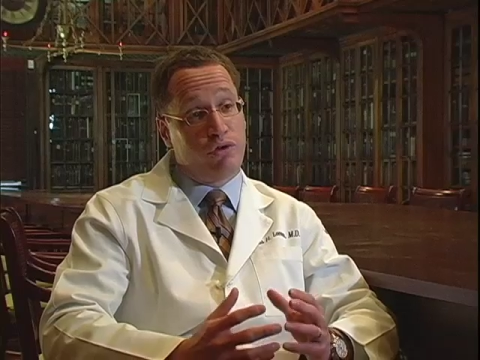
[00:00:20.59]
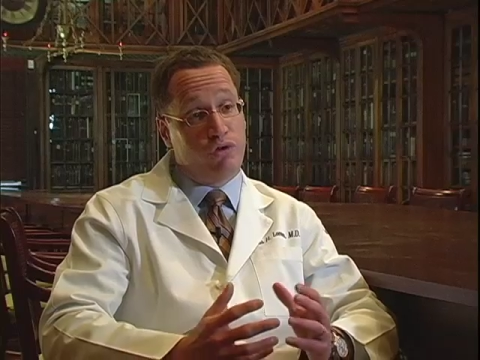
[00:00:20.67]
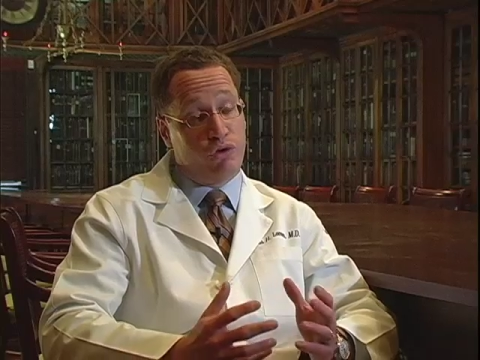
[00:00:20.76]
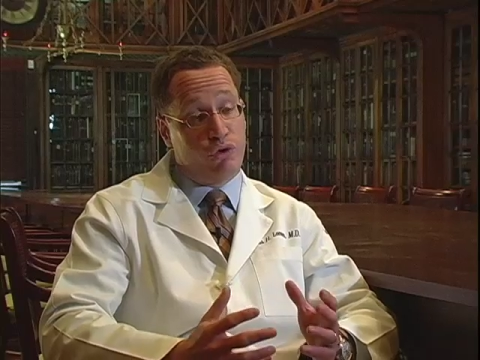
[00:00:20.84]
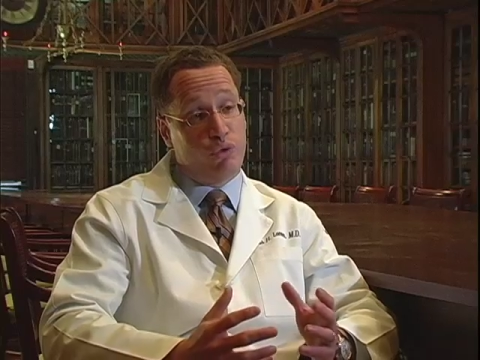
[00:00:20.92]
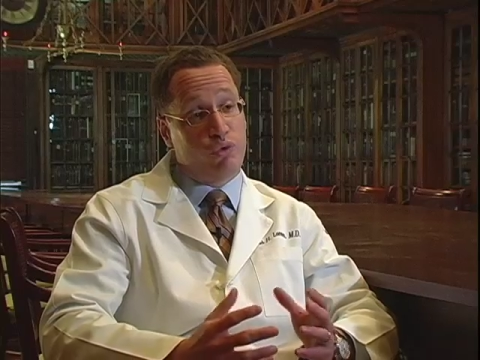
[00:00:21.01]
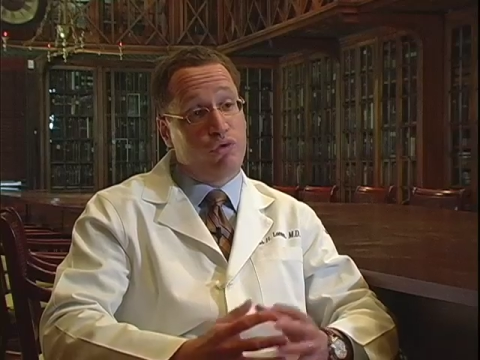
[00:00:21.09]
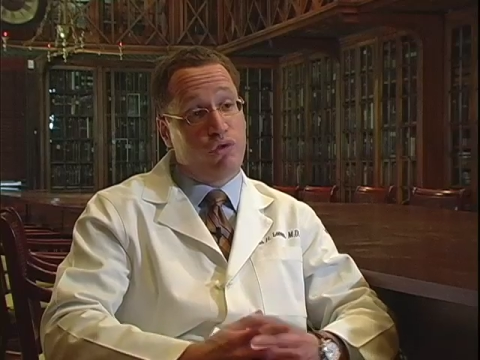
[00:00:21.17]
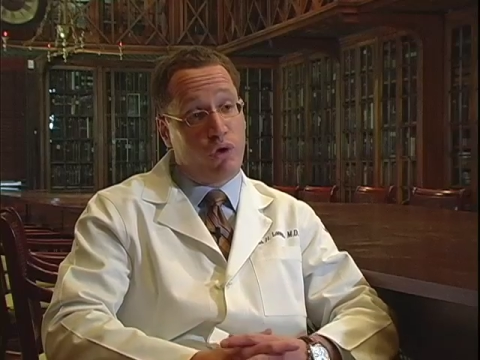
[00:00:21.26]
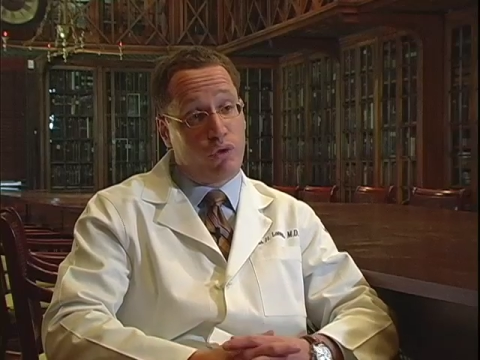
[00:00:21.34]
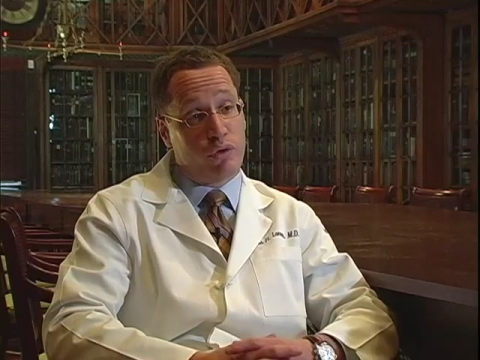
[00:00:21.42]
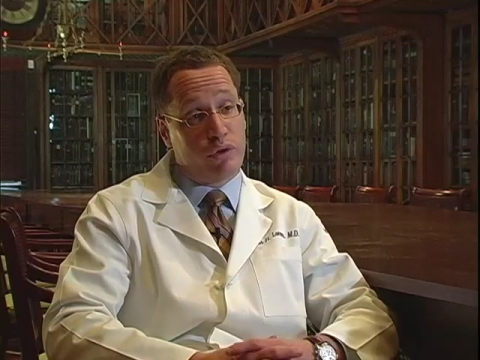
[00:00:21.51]
to
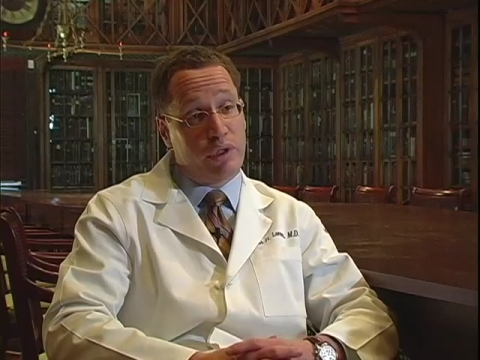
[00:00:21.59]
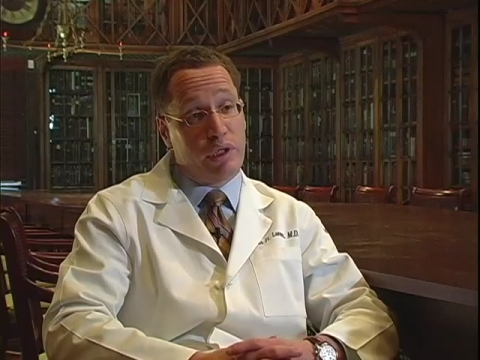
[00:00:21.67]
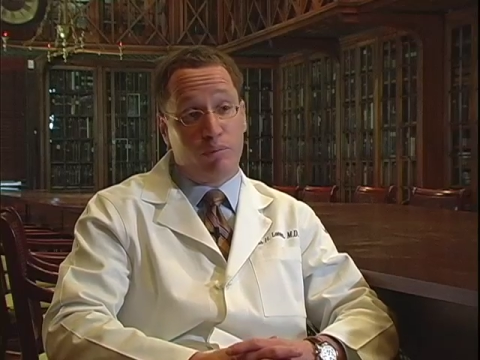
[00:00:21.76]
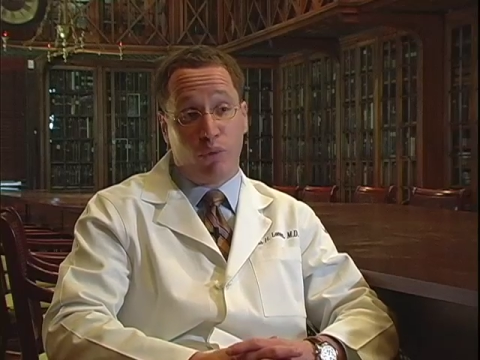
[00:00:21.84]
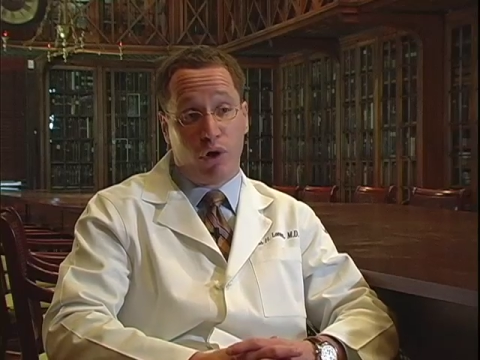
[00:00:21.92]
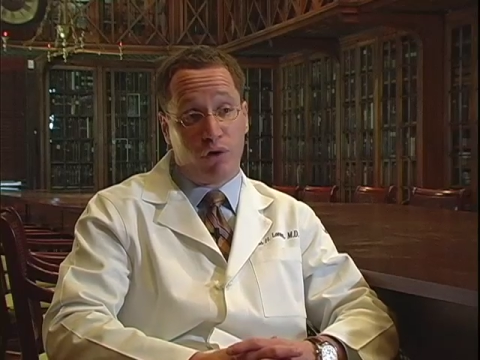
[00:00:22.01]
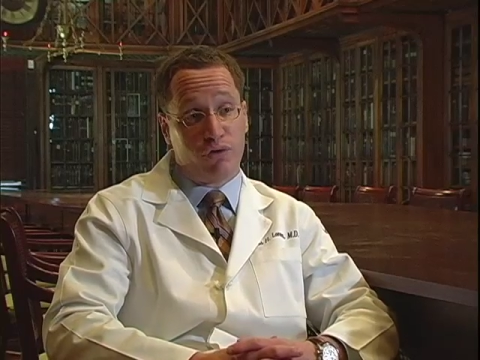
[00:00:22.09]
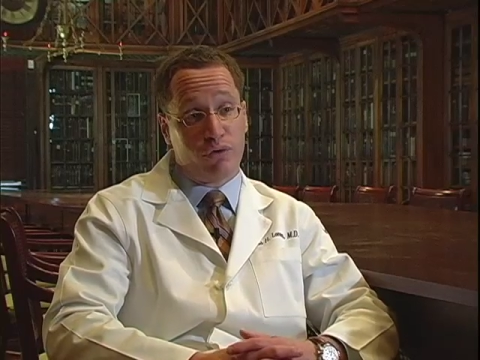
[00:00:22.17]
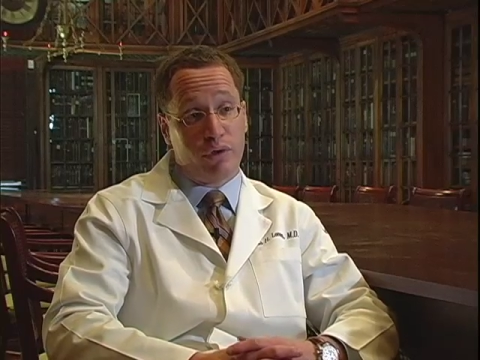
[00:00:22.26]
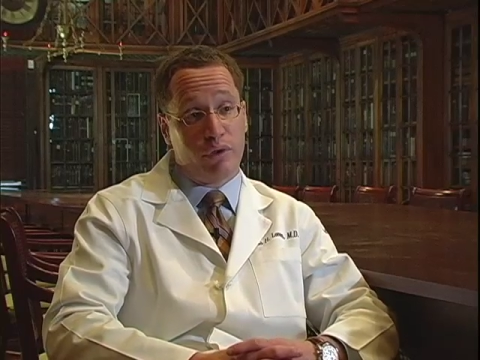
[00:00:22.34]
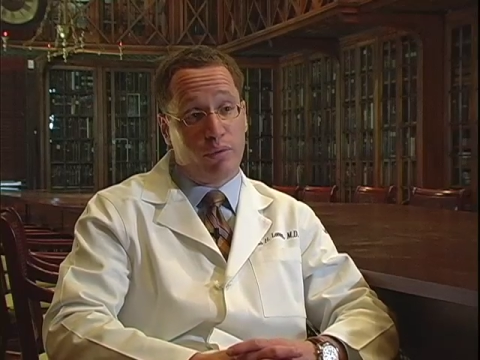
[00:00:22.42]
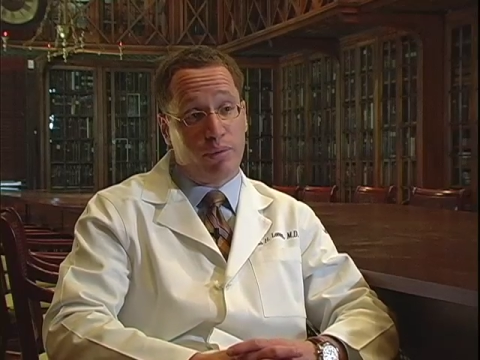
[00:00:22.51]
total knee and partial
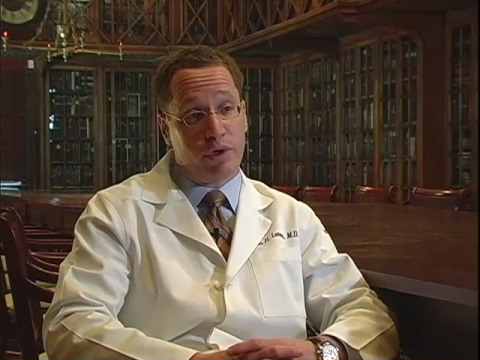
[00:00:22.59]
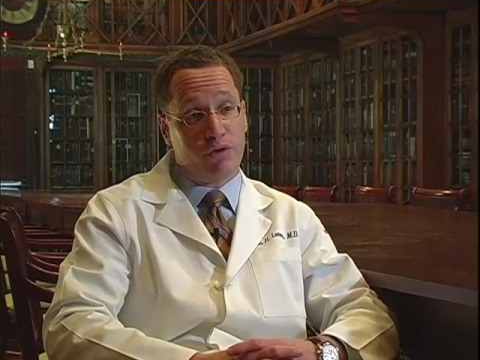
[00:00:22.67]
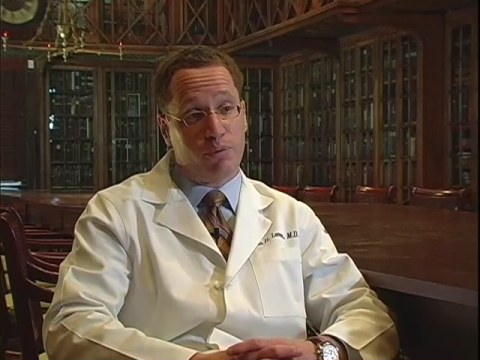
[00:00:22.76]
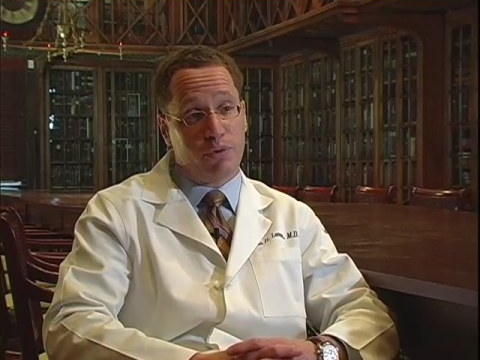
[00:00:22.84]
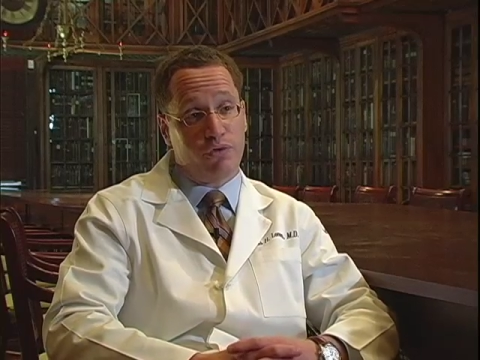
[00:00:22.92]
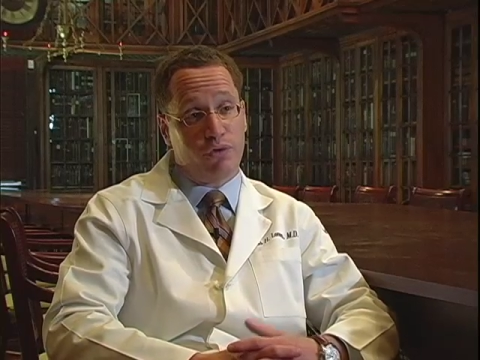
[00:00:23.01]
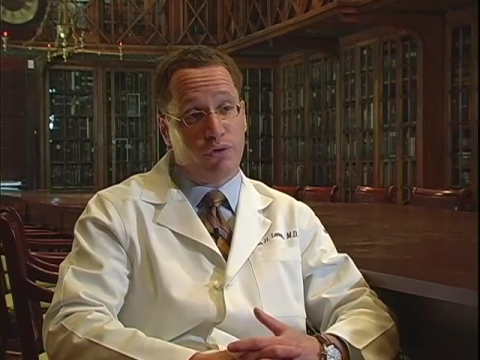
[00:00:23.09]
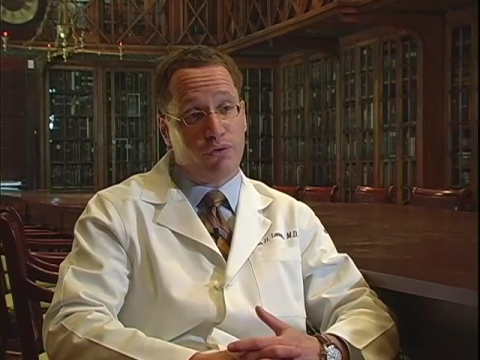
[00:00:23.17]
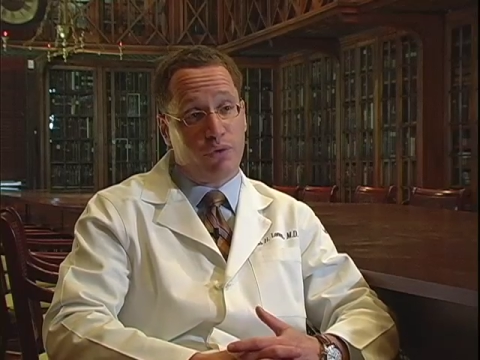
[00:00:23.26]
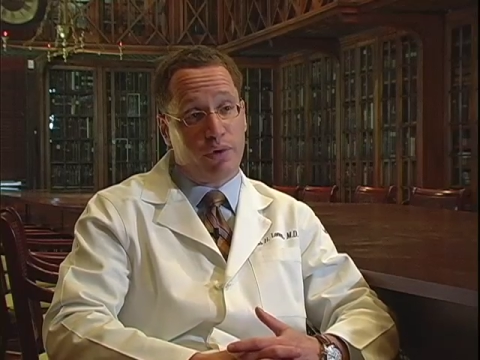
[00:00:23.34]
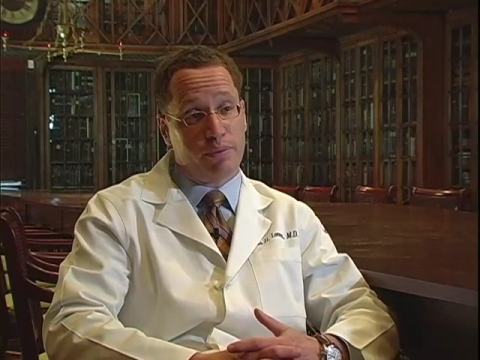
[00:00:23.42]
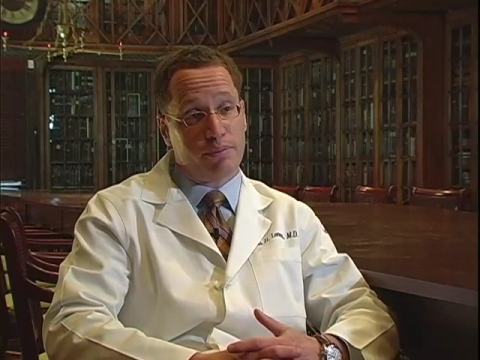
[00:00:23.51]
knee replacement
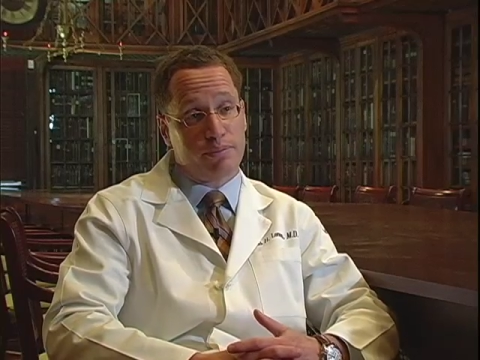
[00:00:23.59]
surgery.